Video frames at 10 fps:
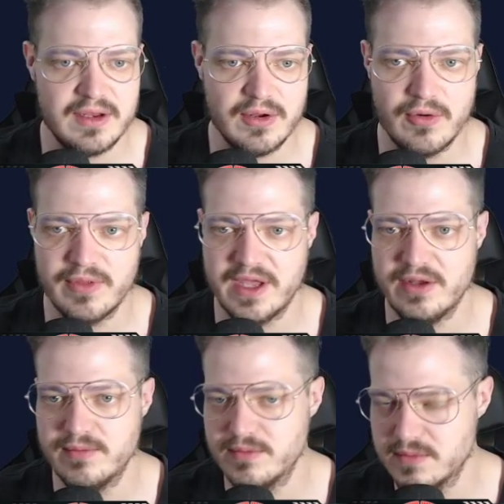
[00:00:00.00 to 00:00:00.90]
you know, that
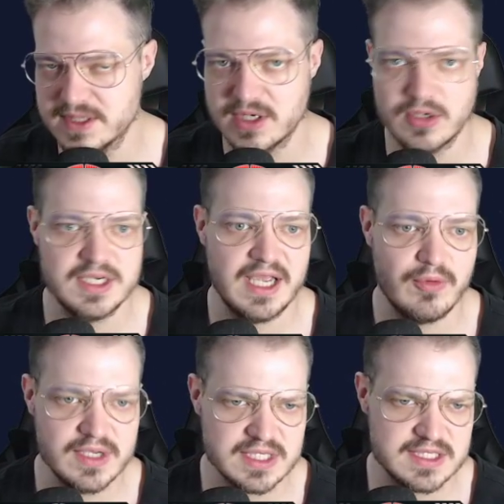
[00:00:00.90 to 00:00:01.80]
it's hard to take
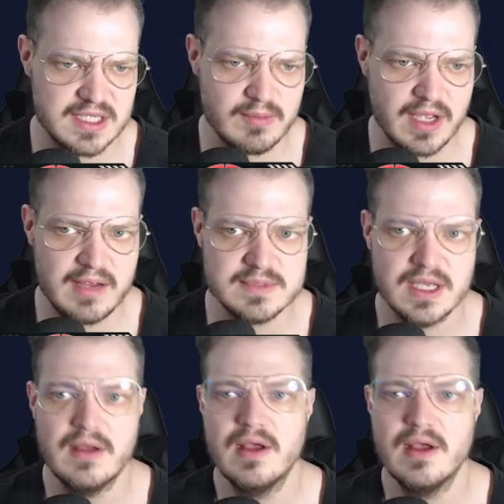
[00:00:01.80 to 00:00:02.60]
risks sometimes,